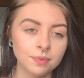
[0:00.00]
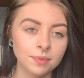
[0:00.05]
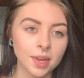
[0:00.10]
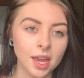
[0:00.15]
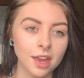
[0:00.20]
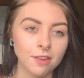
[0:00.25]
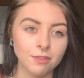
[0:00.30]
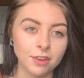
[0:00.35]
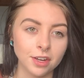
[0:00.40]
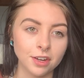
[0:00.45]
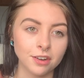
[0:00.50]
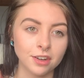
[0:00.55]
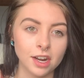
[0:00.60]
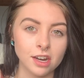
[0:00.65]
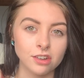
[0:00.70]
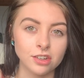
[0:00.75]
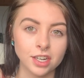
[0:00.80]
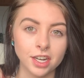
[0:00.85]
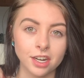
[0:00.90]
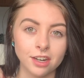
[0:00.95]
I figured I
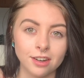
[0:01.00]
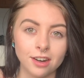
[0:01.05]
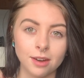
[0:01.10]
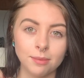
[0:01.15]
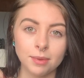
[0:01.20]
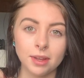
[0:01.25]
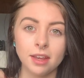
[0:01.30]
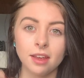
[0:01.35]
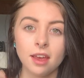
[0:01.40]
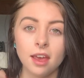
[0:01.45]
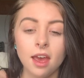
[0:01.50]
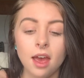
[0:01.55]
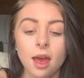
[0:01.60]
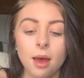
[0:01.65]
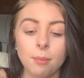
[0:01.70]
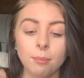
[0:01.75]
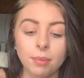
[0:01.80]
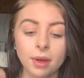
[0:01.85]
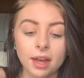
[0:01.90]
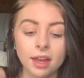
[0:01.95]
should get it on me.
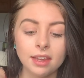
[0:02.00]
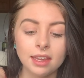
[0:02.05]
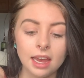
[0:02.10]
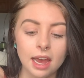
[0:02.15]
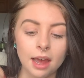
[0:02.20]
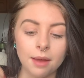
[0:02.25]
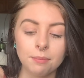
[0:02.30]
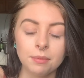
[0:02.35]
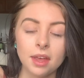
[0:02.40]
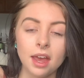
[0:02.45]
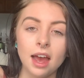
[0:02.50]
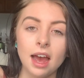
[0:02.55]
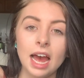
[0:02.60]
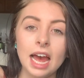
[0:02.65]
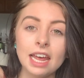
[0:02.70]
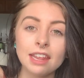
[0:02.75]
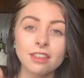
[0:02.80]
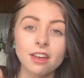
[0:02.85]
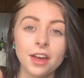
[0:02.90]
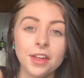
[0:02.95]
But yeah,
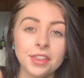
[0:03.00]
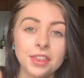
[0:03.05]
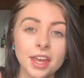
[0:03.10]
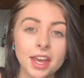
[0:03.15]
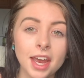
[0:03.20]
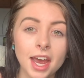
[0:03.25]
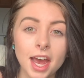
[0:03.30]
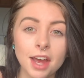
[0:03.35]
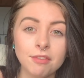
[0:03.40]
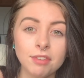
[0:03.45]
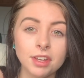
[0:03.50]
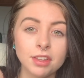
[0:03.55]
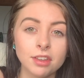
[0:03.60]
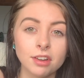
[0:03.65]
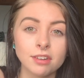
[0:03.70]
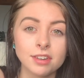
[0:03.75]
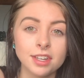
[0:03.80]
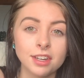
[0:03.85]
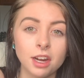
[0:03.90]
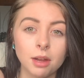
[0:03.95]
I thought that having
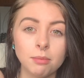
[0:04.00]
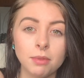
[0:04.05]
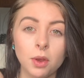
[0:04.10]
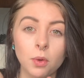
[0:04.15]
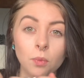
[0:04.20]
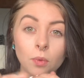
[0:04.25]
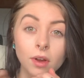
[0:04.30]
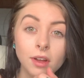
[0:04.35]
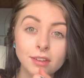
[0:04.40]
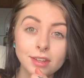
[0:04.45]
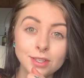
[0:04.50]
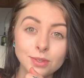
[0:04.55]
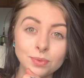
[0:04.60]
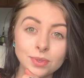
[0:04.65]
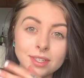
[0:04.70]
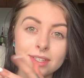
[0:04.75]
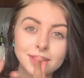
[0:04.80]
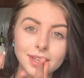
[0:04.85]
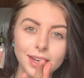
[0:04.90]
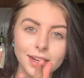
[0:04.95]
13 on me once
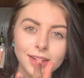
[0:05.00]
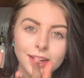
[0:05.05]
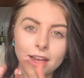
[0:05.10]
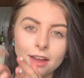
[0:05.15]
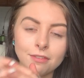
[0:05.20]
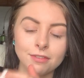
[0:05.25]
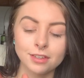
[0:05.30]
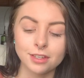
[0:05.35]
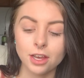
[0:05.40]
was not enough.